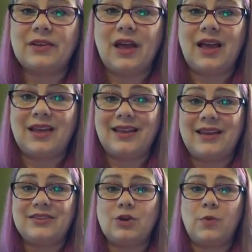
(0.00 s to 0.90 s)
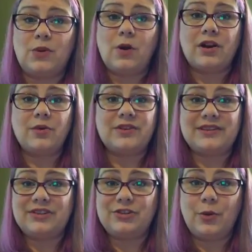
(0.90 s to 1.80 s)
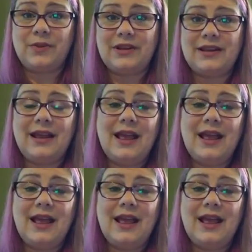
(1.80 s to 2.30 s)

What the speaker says: like soapy water with dish soap in it,